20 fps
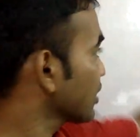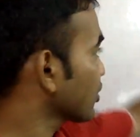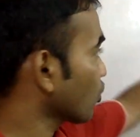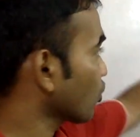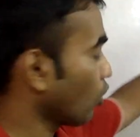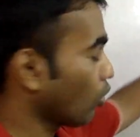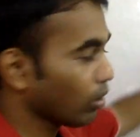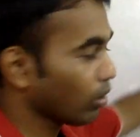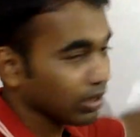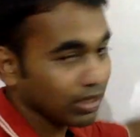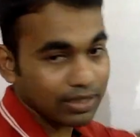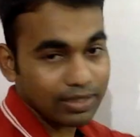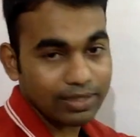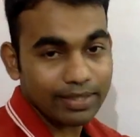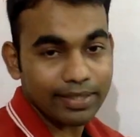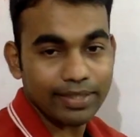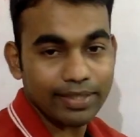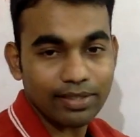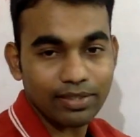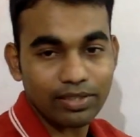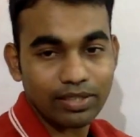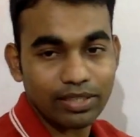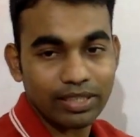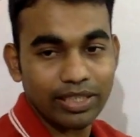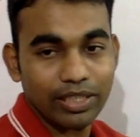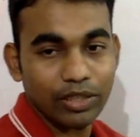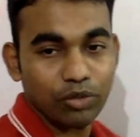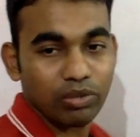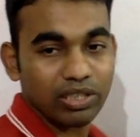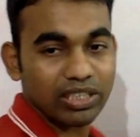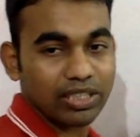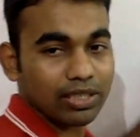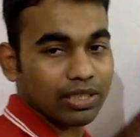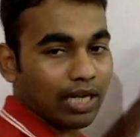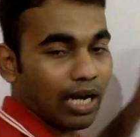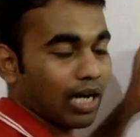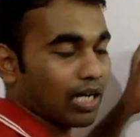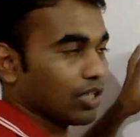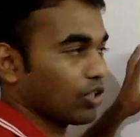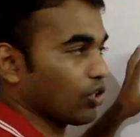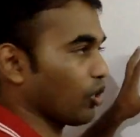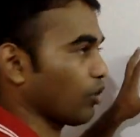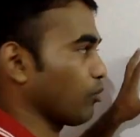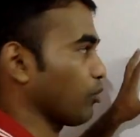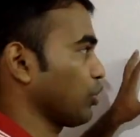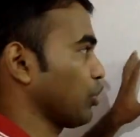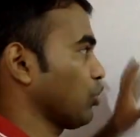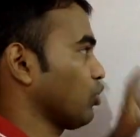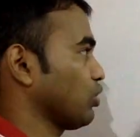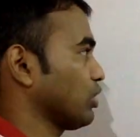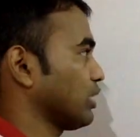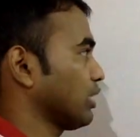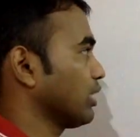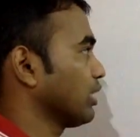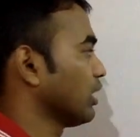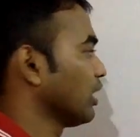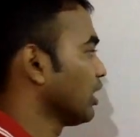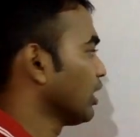all these things into a stack terminology.